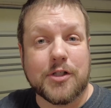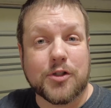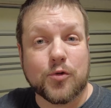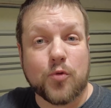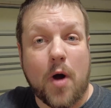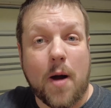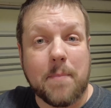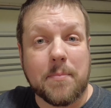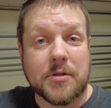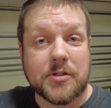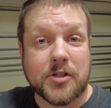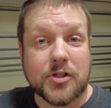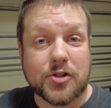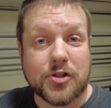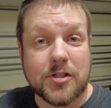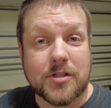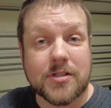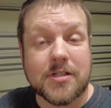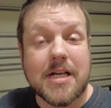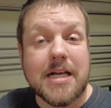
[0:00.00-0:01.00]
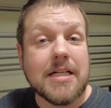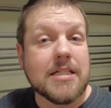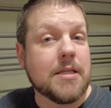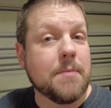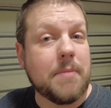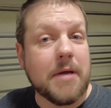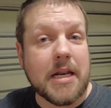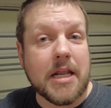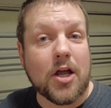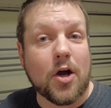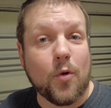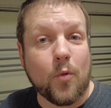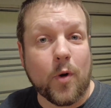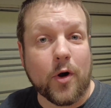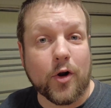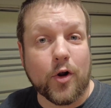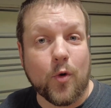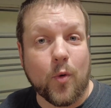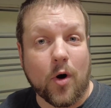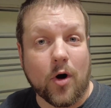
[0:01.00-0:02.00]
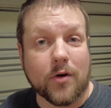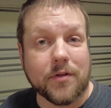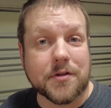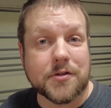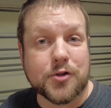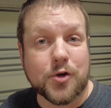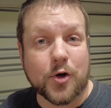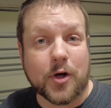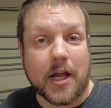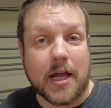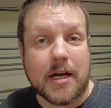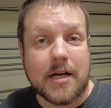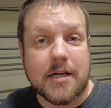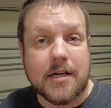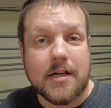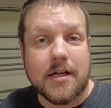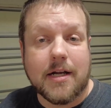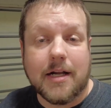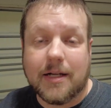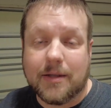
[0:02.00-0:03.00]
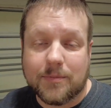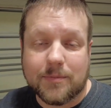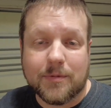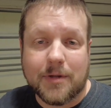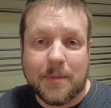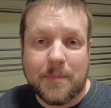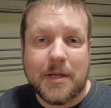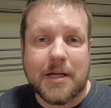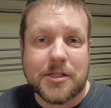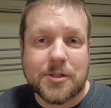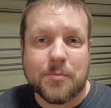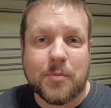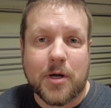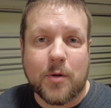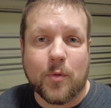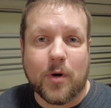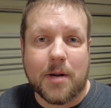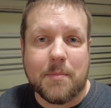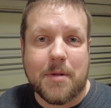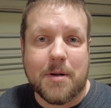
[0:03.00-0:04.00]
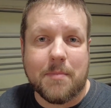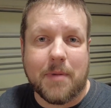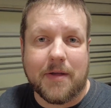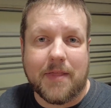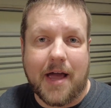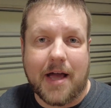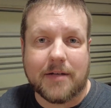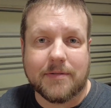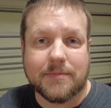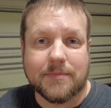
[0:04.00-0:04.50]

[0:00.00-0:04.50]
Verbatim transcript: swap positions depending on where you are in the circuit. Now let me explain what I mean by that.